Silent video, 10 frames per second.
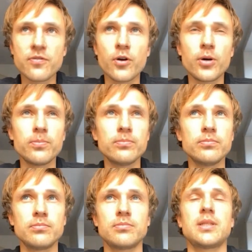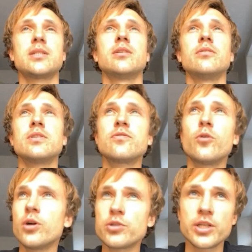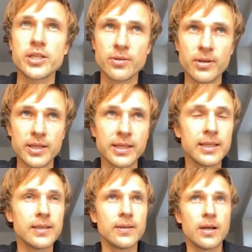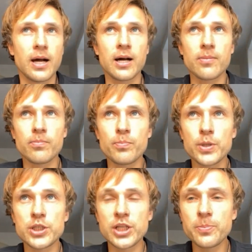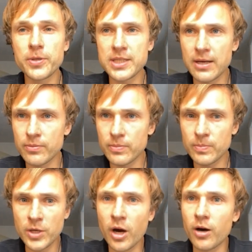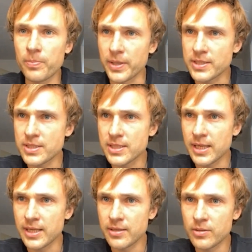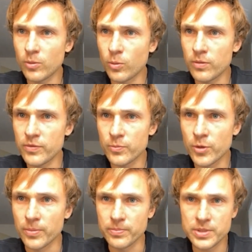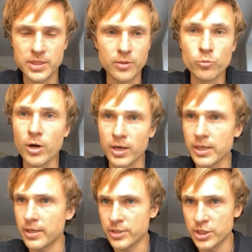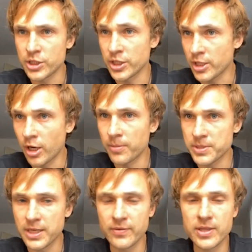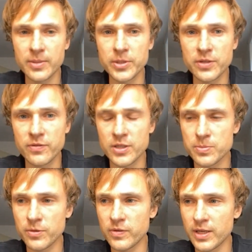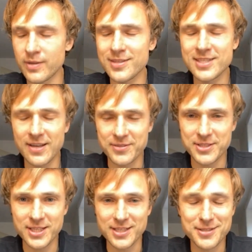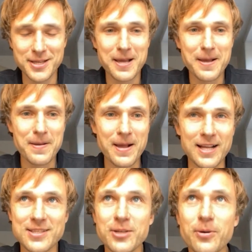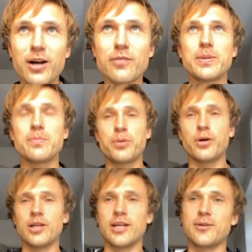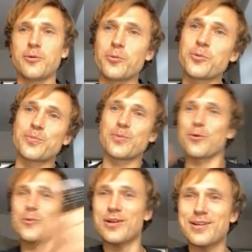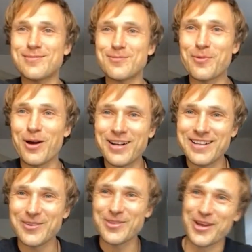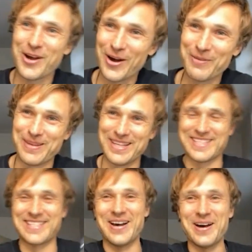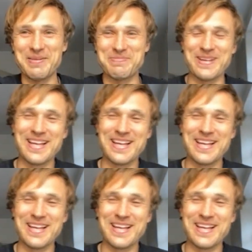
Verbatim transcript: from, I don't know, it's 400 years old, I think. But she'd put down carpets in all of the rooms, she'd carpeted everything when she first moved in the 70s. And so I've been pulling all the carpets up,